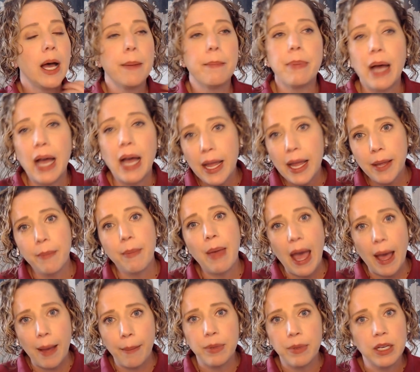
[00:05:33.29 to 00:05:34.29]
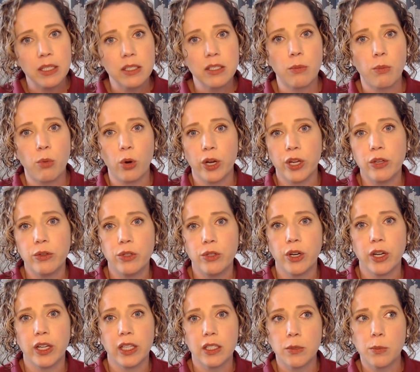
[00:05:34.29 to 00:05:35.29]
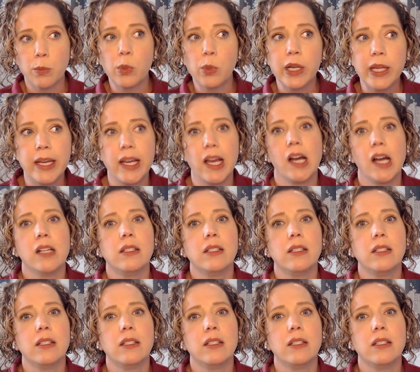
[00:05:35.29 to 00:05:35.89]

But I am happy to support you during this pretty